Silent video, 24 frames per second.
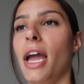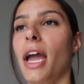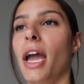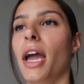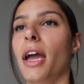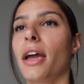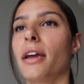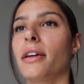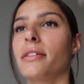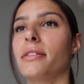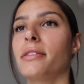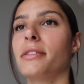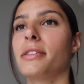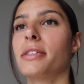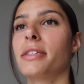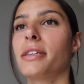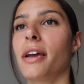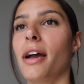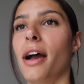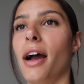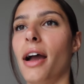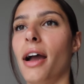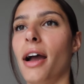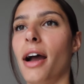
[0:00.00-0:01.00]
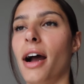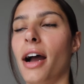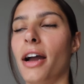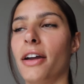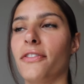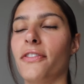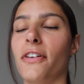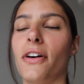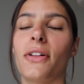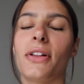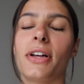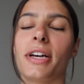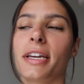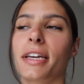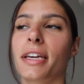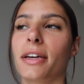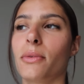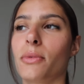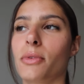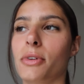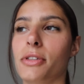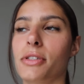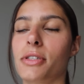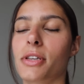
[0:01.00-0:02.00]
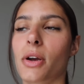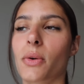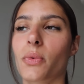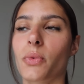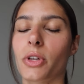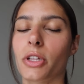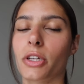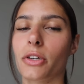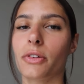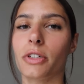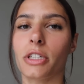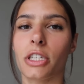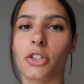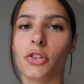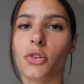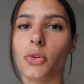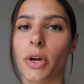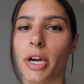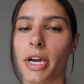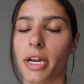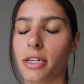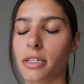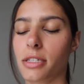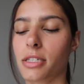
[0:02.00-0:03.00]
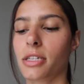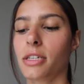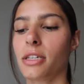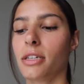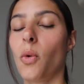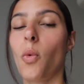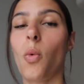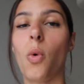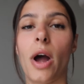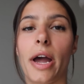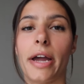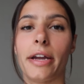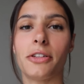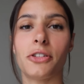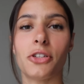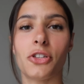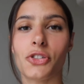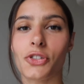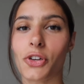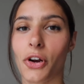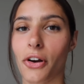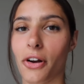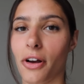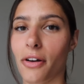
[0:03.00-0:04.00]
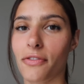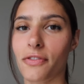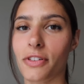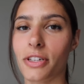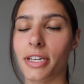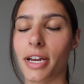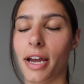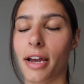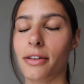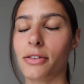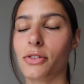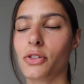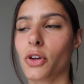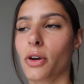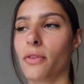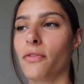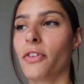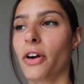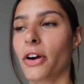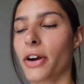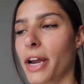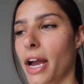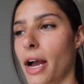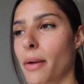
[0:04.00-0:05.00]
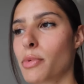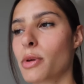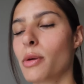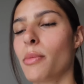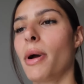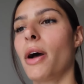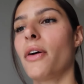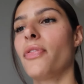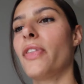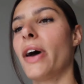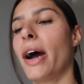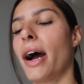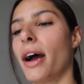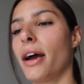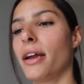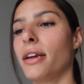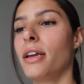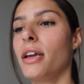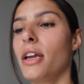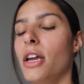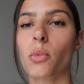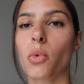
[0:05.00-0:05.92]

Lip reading: And I felt like it was a really, really great way to start off the day. So I'm very happy about that.